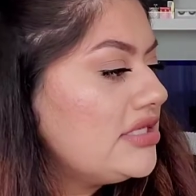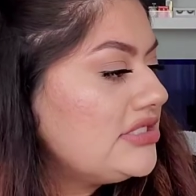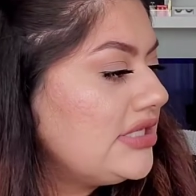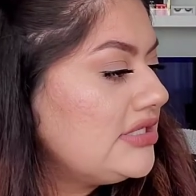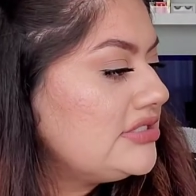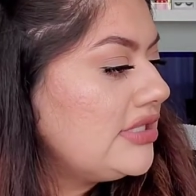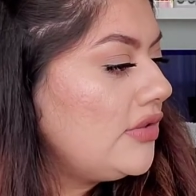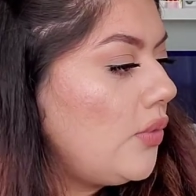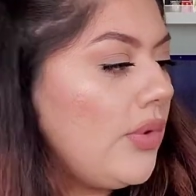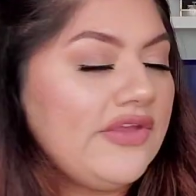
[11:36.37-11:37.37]
This is
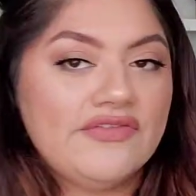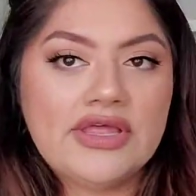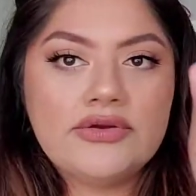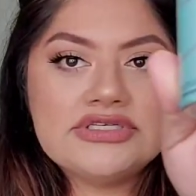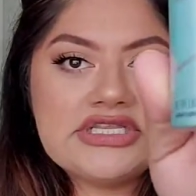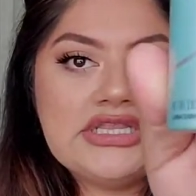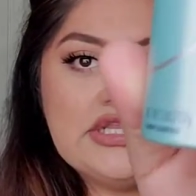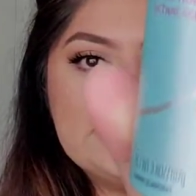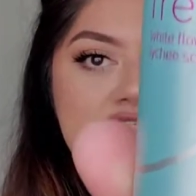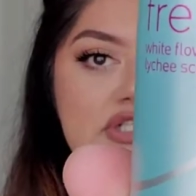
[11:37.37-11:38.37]
in the White Flowers
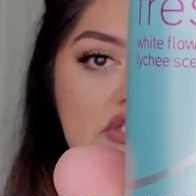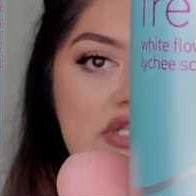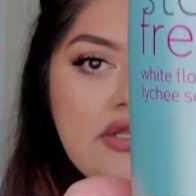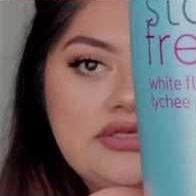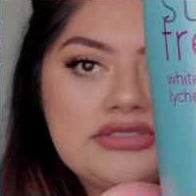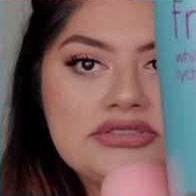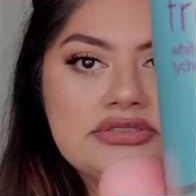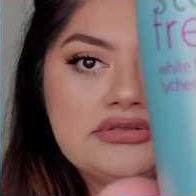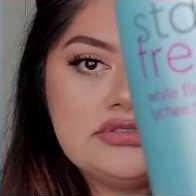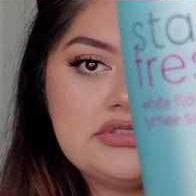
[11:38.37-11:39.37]
and Lychee scent.